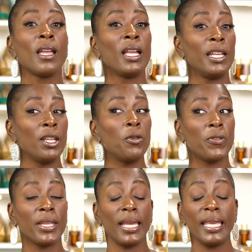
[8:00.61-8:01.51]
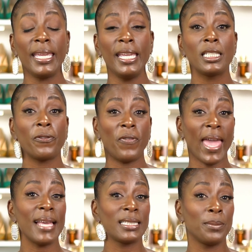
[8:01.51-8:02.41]
And don't forget, each
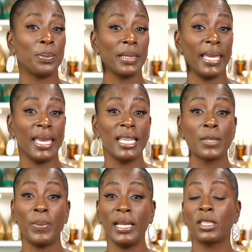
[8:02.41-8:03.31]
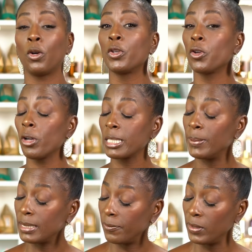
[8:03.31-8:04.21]
fasting plan is based on your
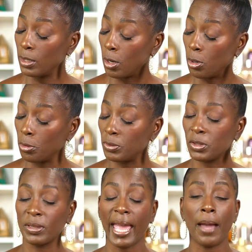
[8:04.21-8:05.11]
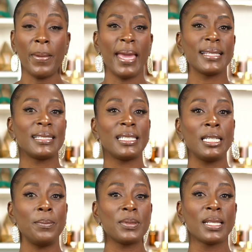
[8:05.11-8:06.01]
specific goals. So the app has
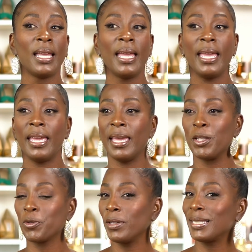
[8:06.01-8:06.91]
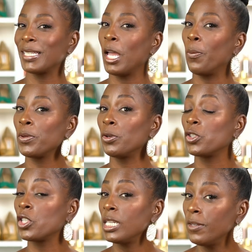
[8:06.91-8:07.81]
tips and tricks to help you
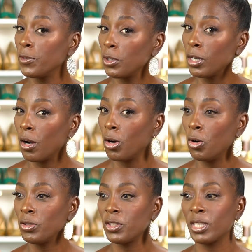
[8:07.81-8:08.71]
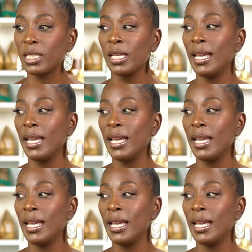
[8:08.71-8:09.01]
achieve your goals and just